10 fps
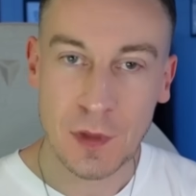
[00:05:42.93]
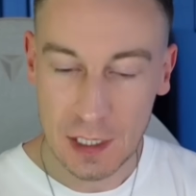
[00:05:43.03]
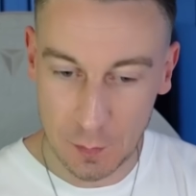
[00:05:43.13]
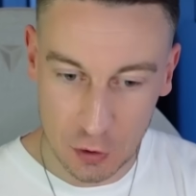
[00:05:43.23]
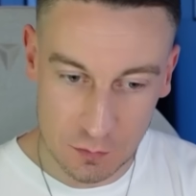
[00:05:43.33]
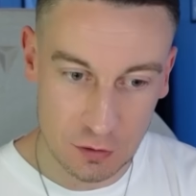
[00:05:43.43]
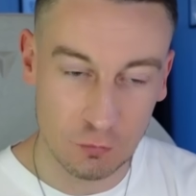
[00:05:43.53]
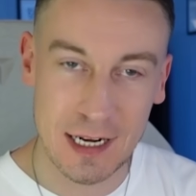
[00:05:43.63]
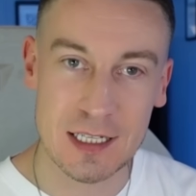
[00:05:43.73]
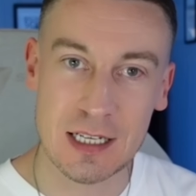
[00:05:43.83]
He becomes the
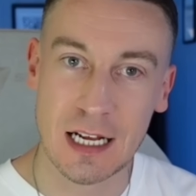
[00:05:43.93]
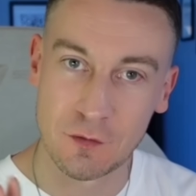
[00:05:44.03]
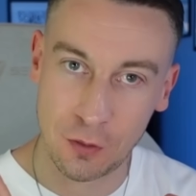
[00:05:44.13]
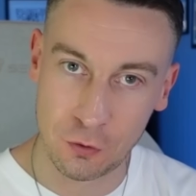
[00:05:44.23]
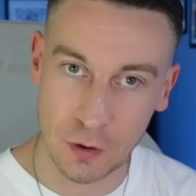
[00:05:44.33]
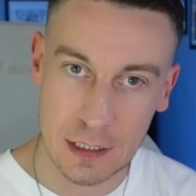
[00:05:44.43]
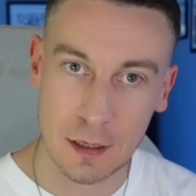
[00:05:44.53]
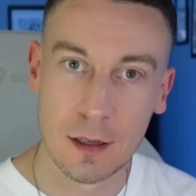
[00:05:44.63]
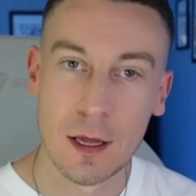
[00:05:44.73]
right side of a 3